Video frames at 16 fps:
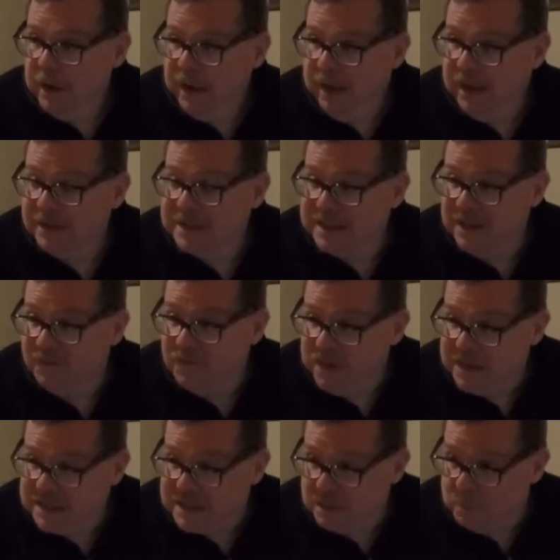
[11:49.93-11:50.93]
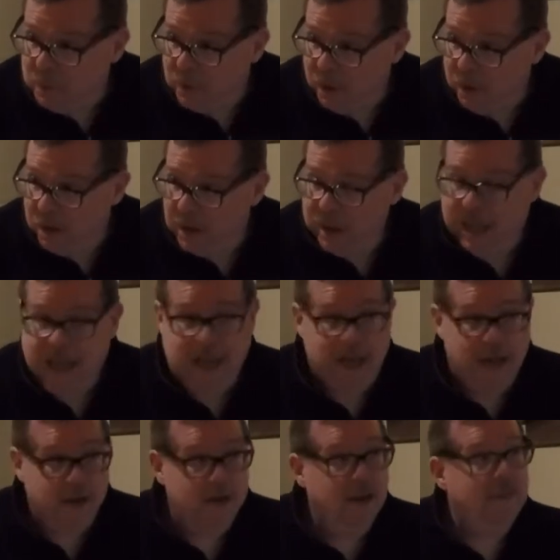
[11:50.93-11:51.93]
is the visible
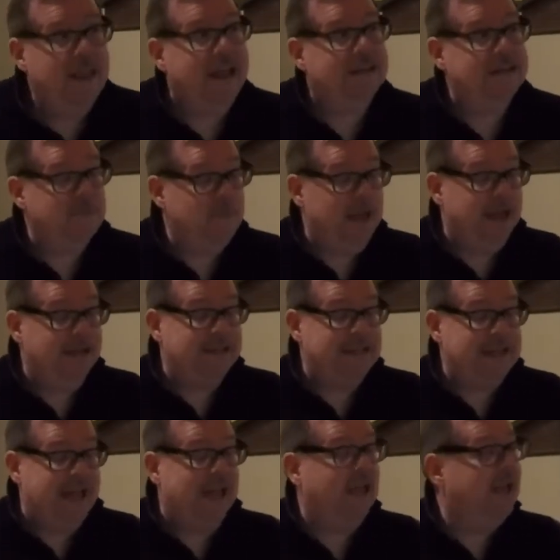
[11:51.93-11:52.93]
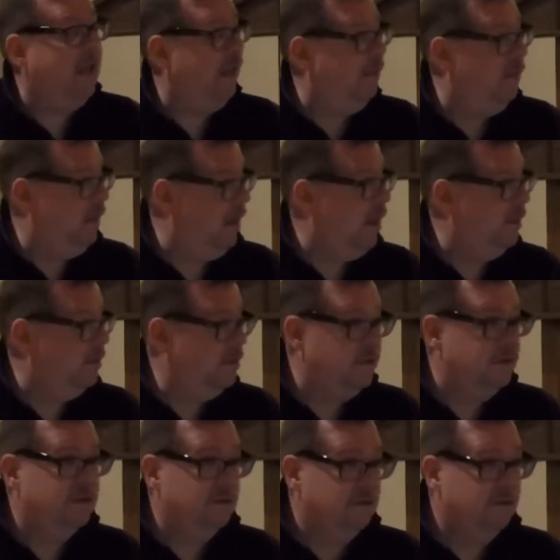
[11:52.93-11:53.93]
head that's maintaining
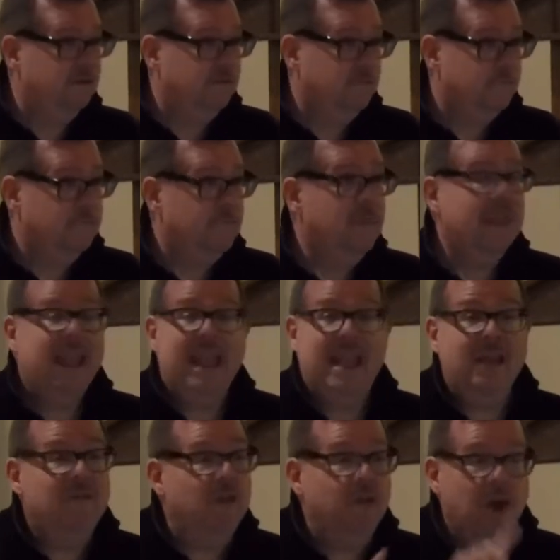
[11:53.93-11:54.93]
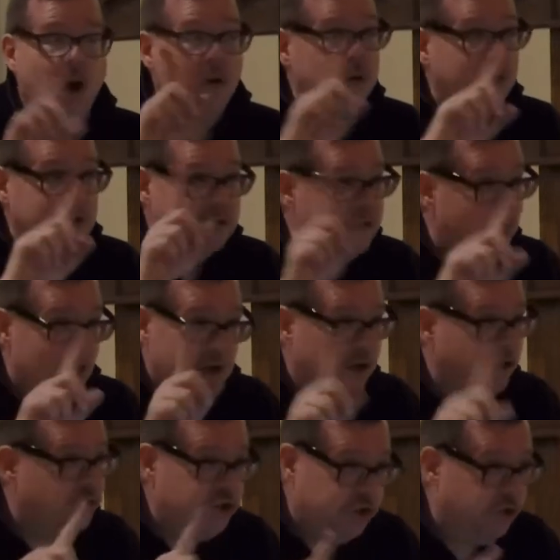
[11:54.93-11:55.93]
this. Even though he's not
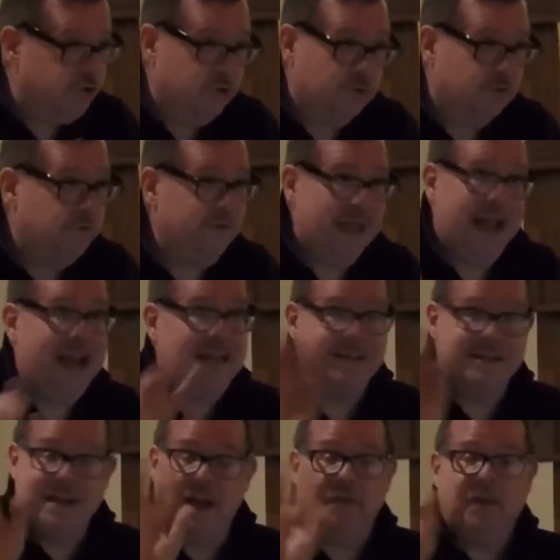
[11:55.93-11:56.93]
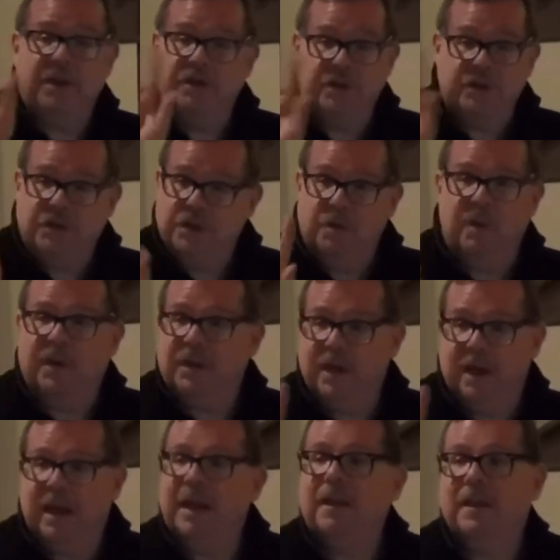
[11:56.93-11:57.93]
a Jew, that has nothing to do with
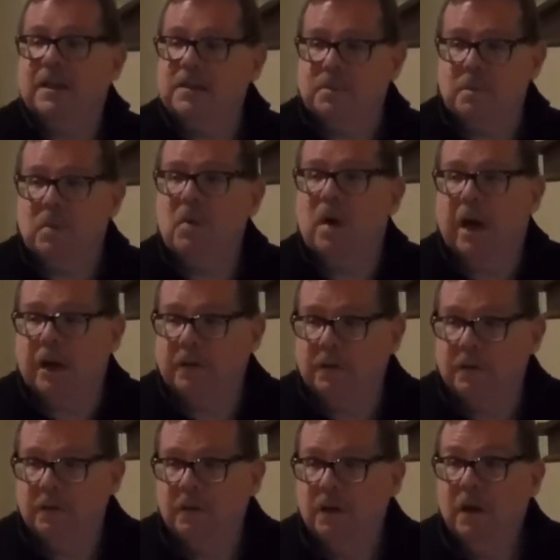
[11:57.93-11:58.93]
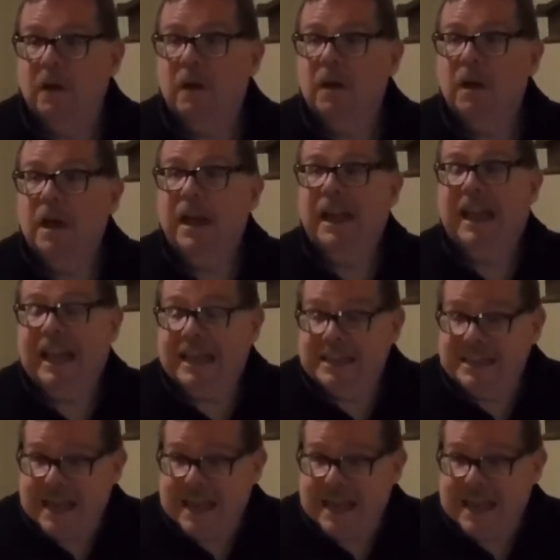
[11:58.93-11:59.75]
it at this point. He's